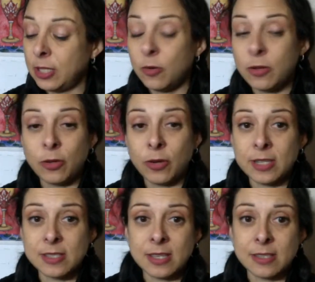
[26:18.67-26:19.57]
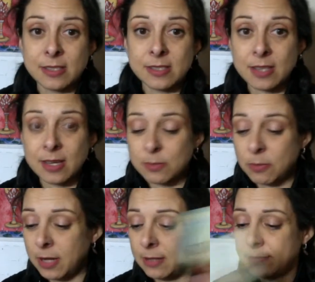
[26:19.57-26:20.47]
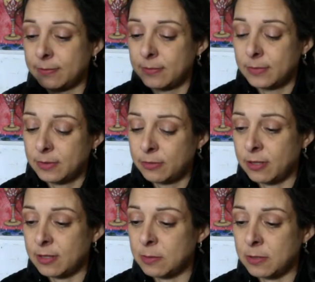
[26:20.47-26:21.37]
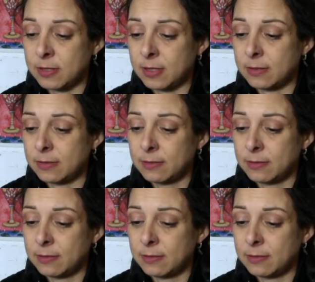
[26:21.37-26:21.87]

You are the greatest thing since sliced bread for this person.